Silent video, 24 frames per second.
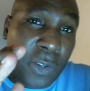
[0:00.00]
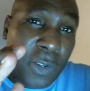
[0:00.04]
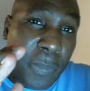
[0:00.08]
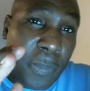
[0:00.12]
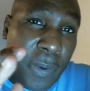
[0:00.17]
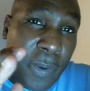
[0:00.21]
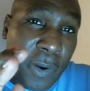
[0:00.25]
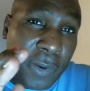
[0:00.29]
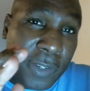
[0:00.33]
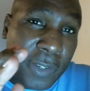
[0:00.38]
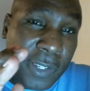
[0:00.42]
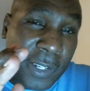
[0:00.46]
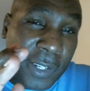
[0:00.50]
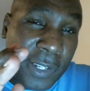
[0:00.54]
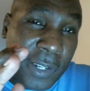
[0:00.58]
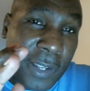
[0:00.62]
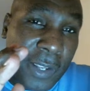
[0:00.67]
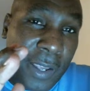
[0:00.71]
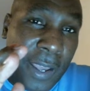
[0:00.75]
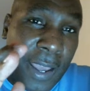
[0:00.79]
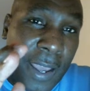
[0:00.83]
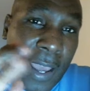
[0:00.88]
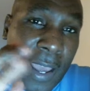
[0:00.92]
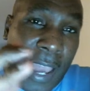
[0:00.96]
the person,
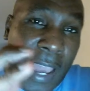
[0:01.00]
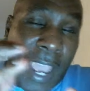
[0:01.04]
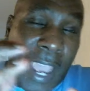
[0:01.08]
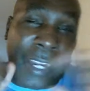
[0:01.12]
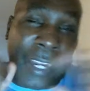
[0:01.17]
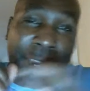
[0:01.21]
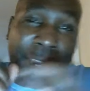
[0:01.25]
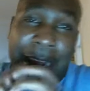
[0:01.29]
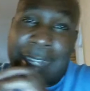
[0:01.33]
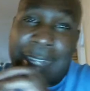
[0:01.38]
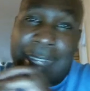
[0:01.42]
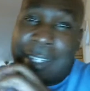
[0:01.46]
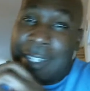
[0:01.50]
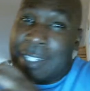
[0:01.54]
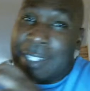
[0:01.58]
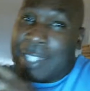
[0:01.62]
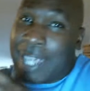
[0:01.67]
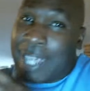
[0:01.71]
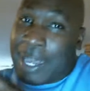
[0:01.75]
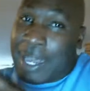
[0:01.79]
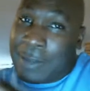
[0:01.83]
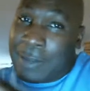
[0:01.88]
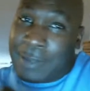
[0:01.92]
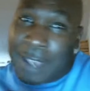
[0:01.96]
and then at the
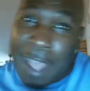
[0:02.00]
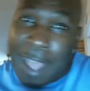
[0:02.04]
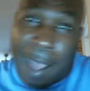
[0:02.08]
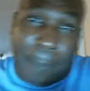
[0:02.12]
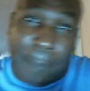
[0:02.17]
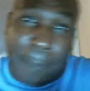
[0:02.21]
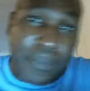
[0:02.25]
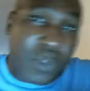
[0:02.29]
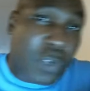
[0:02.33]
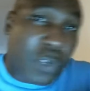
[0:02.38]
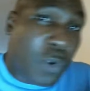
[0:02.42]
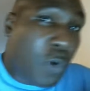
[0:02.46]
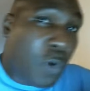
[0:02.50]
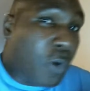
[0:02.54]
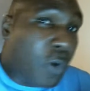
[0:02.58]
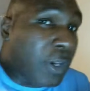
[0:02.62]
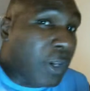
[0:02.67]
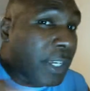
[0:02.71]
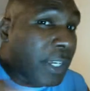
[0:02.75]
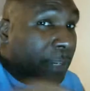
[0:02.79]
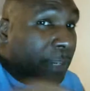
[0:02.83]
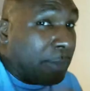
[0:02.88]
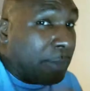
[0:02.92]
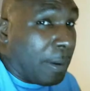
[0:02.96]
same time
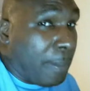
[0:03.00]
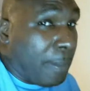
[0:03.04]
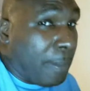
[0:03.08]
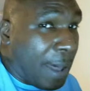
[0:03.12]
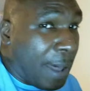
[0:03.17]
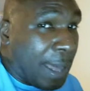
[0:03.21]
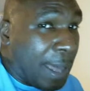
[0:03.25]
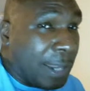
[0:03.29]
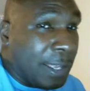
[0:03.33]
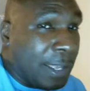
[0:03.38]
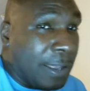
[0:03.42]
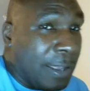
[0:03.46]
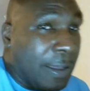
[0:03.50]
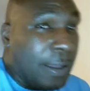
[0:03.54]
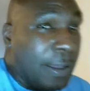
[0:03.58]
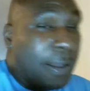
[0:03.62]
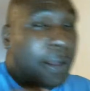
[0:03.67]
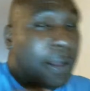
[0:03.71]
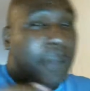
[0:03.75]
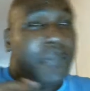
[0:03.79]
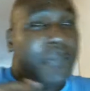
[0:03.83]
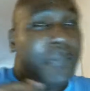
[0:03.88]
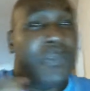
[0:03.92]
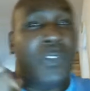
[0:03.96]
torquing my body,
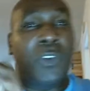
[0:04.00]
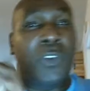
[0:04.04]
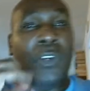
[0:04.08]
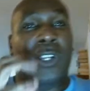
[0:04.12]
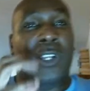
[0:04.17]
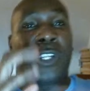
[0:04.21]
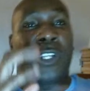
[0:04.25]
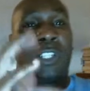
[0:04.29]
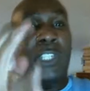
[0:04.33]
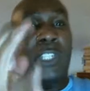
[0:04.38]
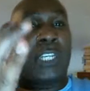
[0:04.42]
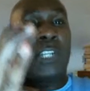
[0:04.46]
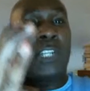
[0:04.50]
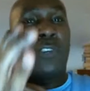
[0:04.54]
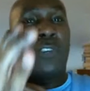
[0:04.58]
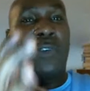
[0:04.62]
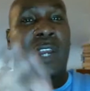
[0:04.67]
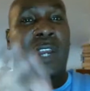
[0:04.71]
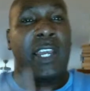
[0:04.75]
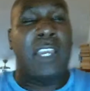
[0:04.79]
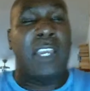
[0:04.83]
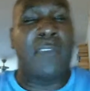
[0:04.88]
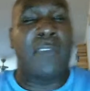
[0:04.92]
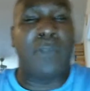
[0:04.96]
you're going to
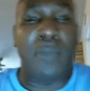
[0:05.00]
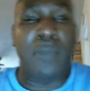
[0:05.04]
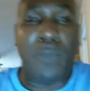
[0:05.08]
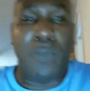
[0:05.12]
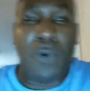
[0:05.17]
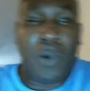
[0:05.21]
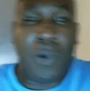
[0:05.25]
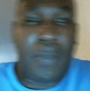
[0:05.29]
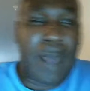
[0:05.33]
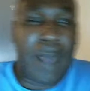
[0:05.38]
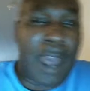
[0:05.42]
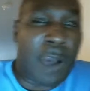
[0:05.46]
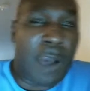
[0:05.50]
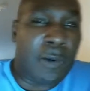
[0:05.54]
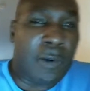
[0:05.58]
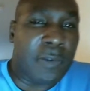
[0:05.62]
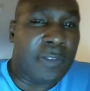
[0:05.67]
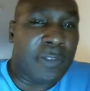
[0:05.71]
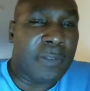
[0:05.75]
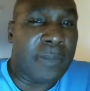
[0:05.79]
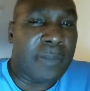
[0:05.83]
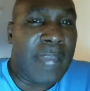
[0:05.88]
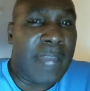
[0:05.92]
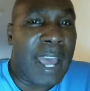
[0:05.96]
generate even more power
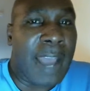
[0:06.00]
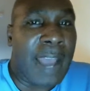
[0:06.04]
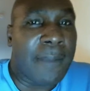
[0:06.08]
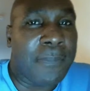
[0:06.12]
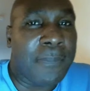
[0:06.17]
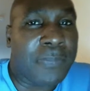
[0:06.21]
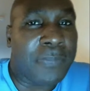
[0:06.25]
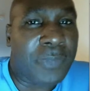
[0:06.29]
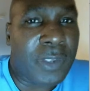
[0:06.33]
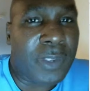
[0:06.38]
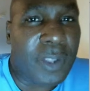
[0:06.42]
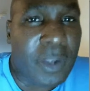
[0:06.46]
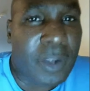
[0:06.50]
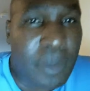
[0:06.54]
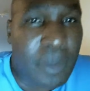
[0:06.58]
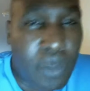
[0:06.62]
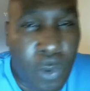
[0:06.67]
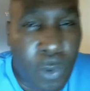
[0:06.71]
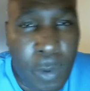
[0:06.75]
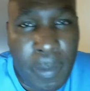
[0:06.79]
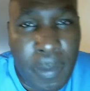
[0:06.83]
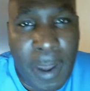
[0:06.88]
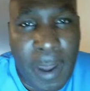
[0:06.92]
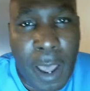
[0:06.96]
from that, and a
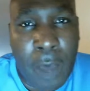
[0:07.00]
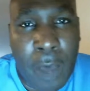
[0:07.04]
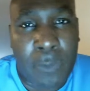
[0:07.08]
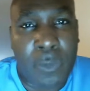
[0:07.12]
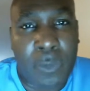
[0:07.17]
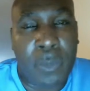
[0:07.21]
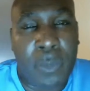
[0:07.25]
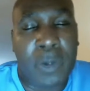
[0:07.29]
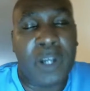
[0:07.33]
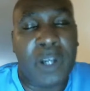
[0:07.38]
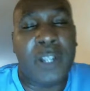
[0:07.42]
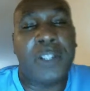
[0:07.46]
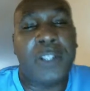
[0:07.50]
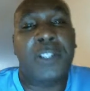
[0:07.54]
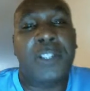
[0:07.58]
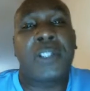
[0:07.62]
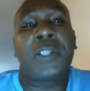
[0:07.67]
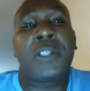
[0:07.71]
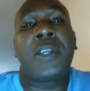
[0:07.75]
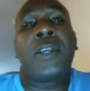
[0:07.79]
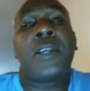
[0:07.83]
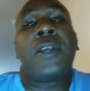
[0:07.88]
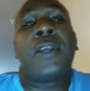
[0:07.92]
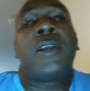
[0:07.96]
more powerful punch.
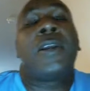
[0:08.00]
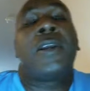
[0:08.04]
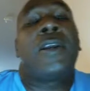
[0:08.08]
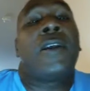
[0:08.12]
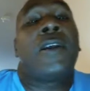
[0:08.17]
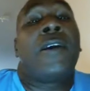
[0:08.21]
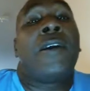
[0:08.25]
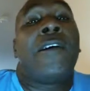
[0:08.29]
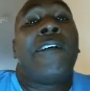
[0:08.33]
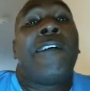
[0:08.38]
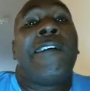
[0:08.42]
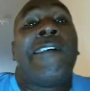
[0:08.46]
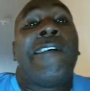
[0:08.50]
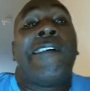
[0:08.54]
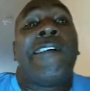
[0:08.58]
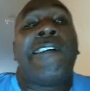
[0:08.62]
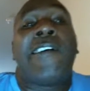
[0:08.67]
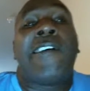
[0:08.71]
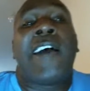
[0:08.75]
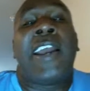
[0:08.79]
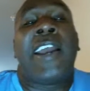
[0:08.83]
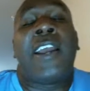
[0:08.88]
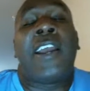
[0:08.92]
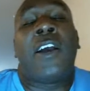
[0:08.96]
All
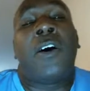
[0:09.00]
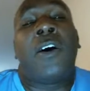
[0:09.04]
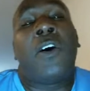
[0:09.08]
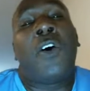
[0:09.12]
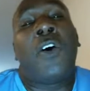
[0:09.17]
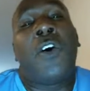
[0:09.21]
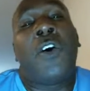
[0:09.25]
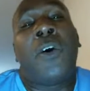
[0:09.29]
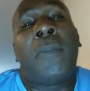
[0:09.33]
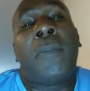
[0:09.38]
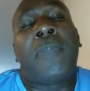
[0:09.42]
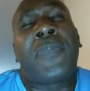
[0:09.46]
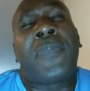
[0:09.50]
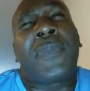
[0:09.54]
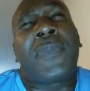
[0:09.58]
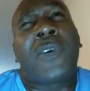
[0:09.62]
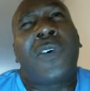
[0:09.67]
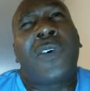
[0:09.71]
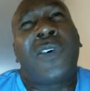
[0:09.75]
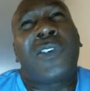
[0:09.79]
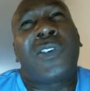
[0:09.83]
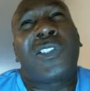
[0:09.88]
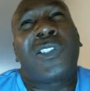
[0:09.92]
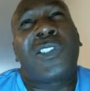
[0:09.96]
right.
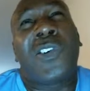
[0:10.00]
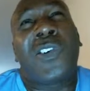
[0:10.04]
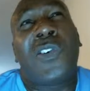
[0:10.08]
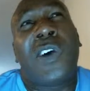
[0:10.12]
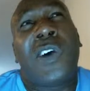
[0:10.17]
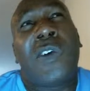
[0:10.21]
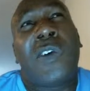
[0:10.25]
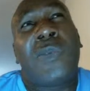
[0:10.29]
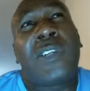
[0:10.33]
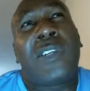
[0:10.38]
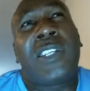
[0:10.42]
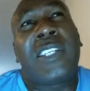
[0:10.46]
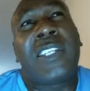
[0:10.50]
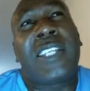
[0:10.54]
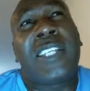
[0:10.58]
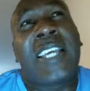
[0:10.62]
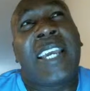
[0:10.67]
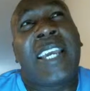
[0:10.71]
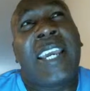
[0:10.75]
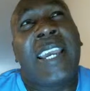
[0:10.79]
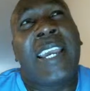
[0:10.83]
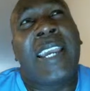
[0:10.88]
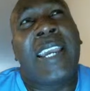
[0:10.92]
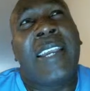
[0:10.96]
Also, I would
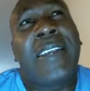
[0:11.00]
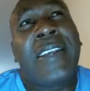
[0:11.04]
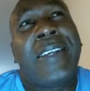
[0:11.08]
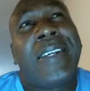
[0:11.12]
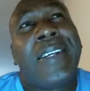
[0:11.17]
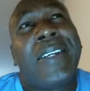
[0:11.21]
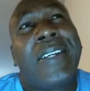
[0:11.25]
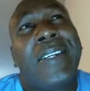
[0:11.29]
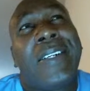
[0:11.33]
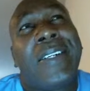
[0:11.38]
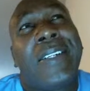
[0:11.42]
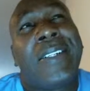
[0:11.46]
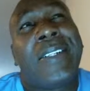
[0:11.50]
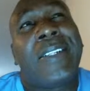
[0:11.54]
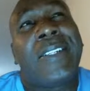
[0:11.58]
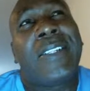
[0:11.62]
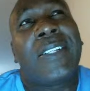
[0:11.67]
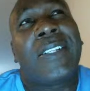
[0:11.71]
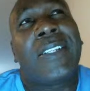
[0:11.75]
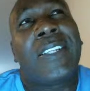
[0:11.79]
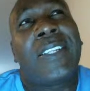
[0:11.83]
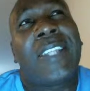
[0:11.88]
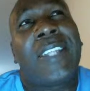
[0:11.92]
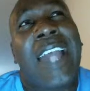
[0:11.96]
say,
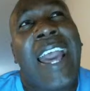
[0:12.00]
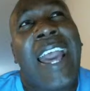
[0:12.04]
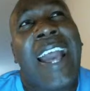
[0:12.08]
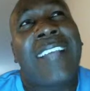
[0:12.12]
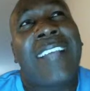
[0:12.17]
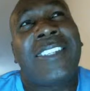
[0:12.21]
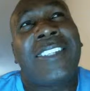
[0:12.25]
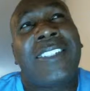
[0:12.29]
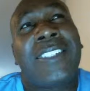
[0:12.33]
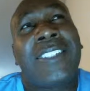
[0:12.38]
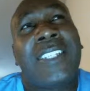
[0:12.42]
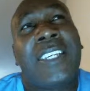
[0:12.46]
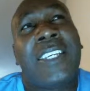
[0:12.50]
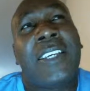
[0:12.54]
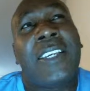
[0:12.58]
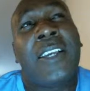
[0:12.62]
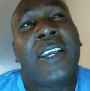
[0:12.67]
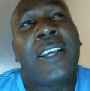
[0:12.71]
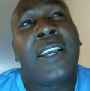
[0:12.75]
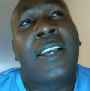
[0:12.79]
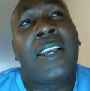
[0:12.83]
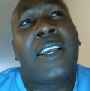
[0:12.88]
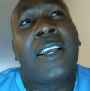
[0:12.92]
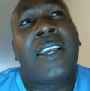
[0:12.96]
lastly,
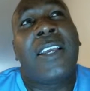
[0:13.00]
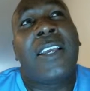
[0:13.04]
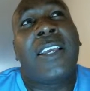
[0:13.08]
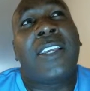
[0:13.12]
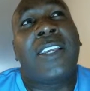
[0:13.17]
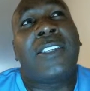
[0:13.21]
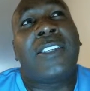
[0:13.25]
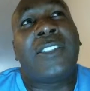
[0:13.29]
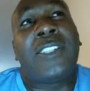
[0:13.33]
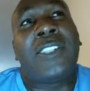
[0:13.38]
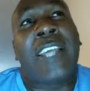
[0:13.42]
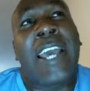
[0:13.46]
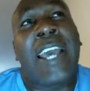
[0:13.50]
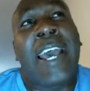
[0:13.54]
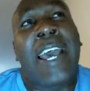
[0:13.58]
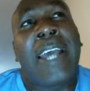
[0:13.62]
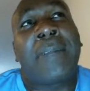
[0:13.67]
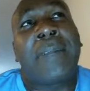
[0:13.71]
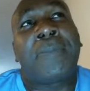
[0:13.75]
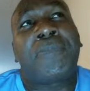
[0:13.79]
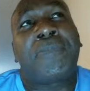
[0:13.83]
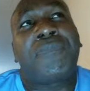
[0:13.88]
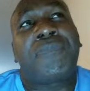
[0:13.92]
is that,